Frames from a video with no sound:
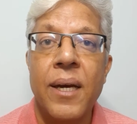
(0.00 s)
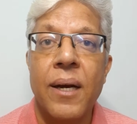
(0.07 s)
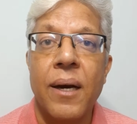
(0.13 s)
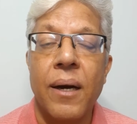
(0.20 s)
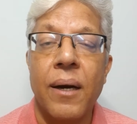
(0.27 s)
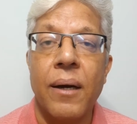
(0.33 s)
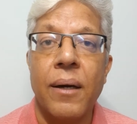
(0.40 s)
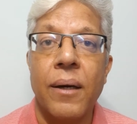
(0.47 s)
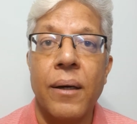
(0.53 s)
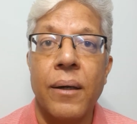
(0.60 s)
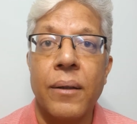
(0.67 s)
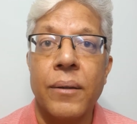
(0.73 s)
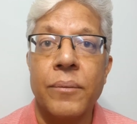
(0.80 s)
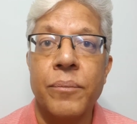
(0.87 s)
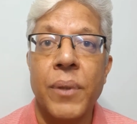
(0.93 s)

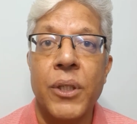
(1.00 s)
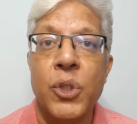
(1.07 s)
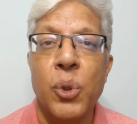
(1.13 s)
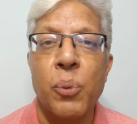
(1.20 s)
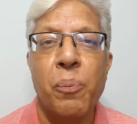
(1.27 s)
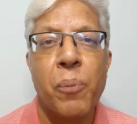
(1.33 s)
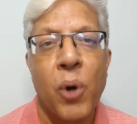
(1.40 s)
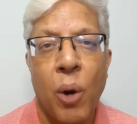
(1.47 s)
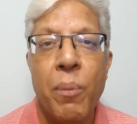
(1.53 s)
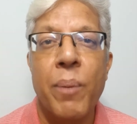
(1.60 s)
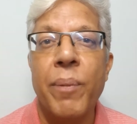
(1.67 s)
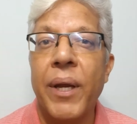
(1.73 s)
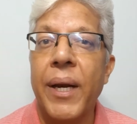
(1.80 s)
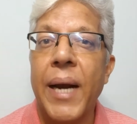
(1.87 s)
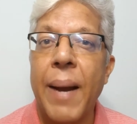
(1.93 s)
but to
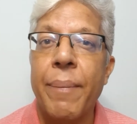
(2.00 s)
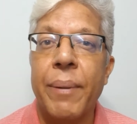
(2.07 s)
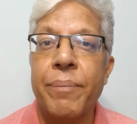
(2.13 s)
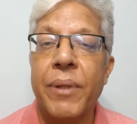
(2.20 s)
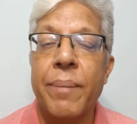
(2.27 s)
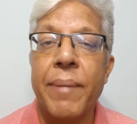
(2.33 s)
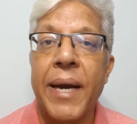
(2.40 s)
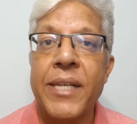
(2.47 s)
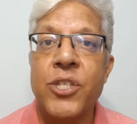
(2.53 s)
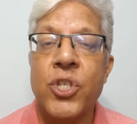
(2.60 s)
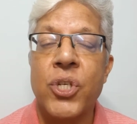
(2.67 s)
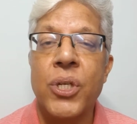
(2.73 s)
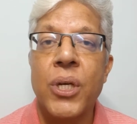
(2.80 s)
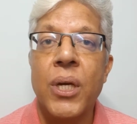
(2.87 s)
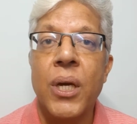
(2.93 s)
probably wrap up the
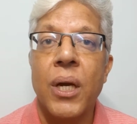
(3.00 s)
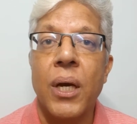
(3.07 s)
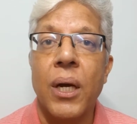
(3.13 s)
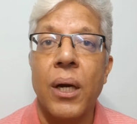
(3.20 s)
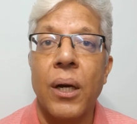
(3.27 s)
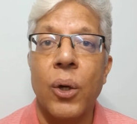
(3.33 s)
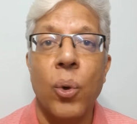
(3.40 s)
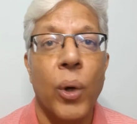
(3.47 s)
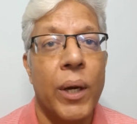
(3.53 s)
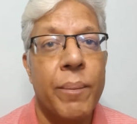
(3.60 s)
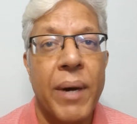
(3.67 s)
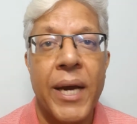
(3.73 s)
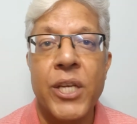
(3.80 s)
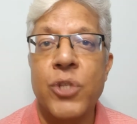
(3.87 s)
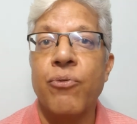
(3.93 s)
match. Going
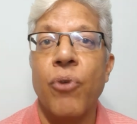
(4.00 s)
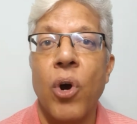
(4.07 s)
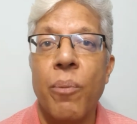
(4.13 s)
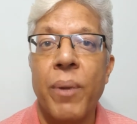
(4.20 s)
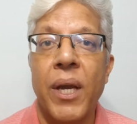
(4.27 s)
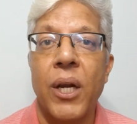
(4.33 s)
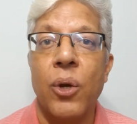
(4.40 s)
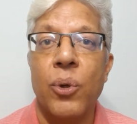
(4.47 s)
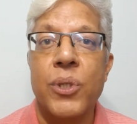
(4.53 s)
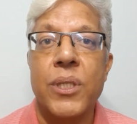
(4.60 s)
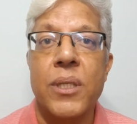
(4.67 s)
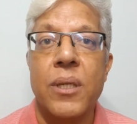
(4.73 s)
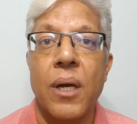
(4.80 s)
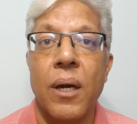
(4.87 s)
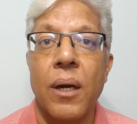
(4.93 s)
by his form, he looks